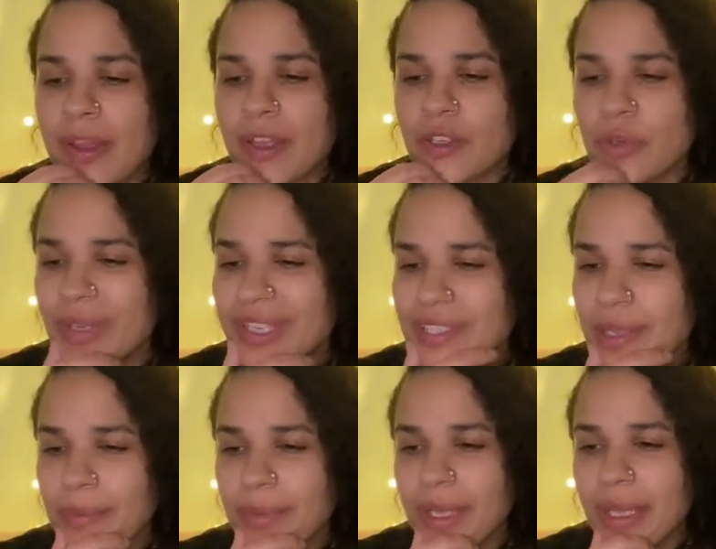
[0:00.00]
doing
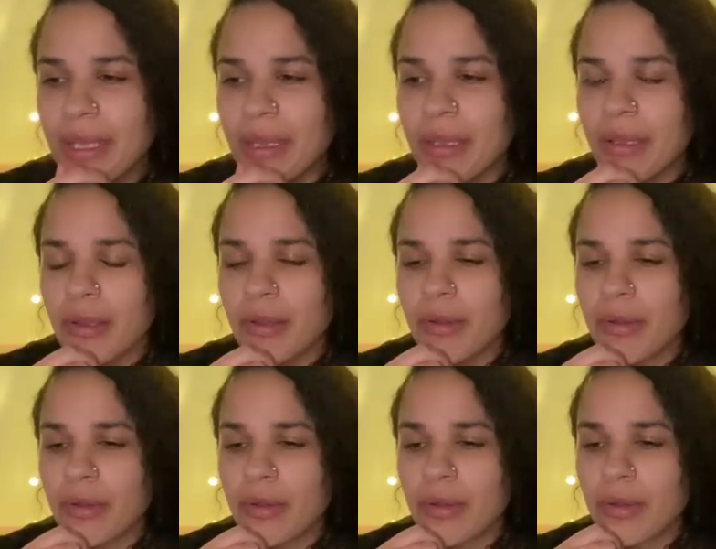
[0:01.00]
something
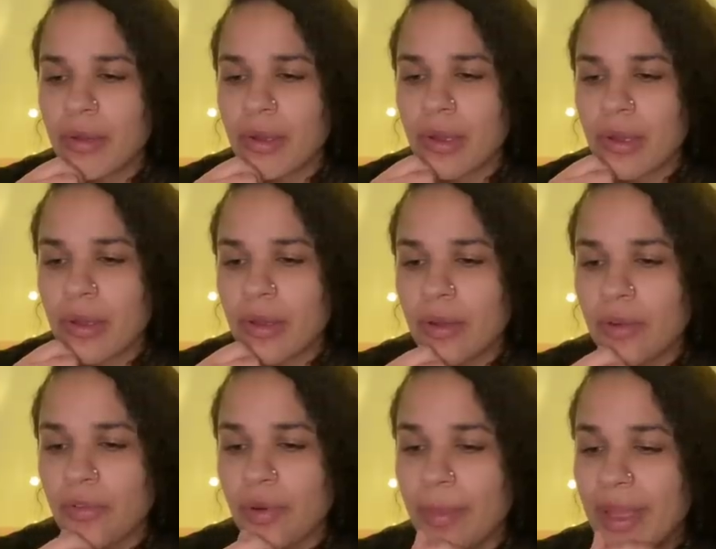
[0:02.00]

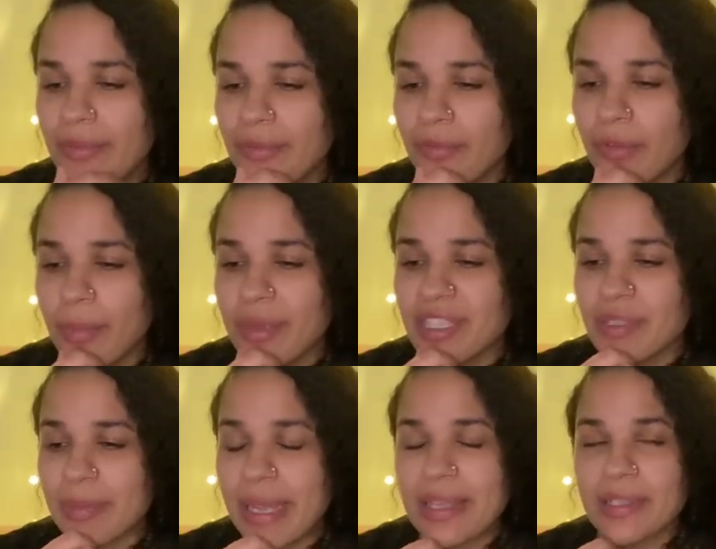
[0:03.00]
from a
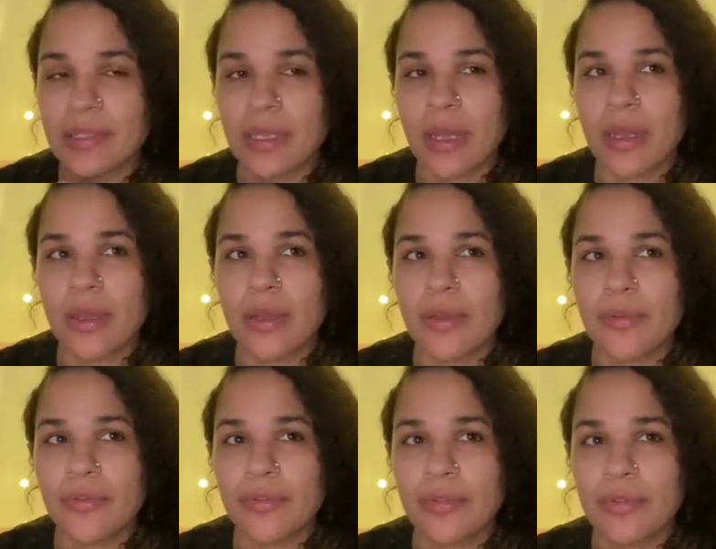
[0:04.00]
space
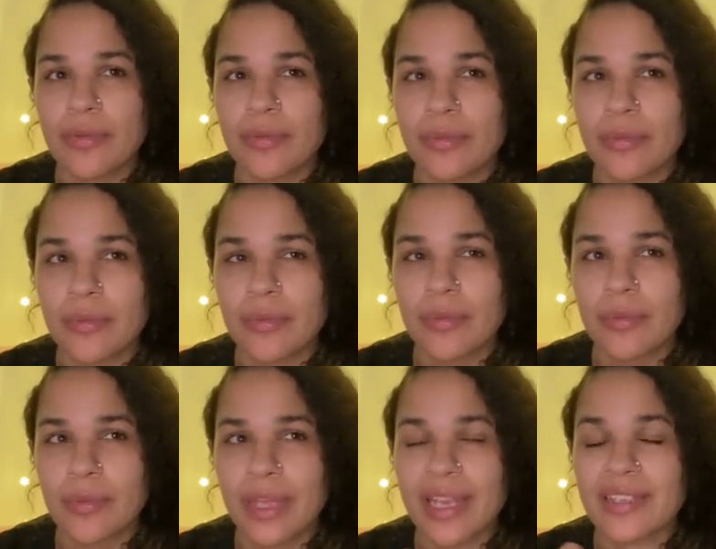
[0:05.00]
of,
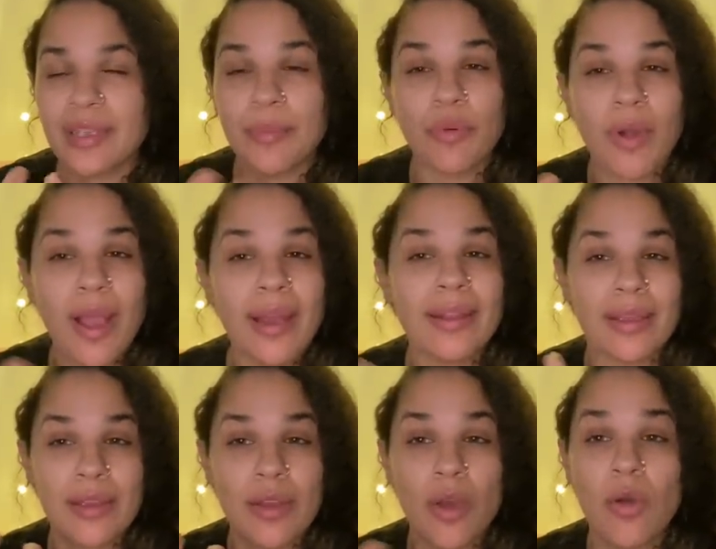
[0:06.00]
like I said, pride,
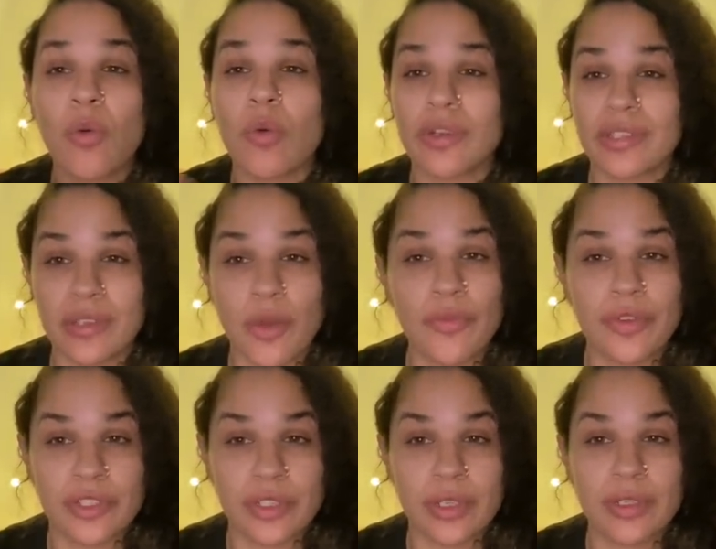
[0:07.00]
ego, or
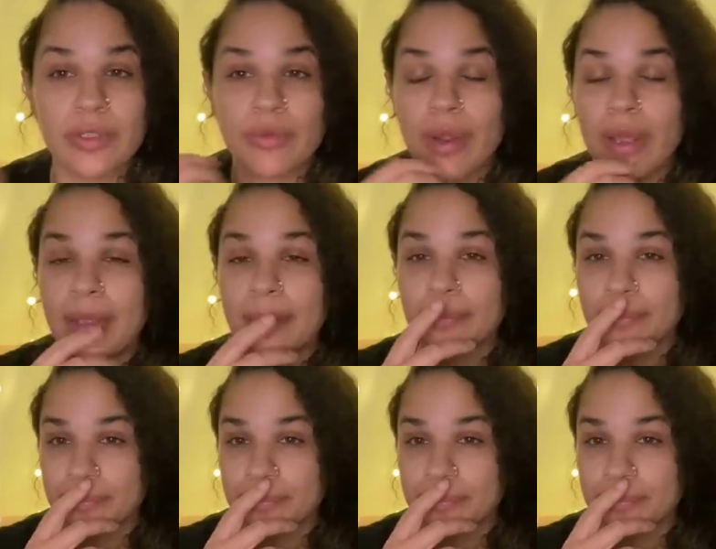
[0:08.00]
selfishness, right?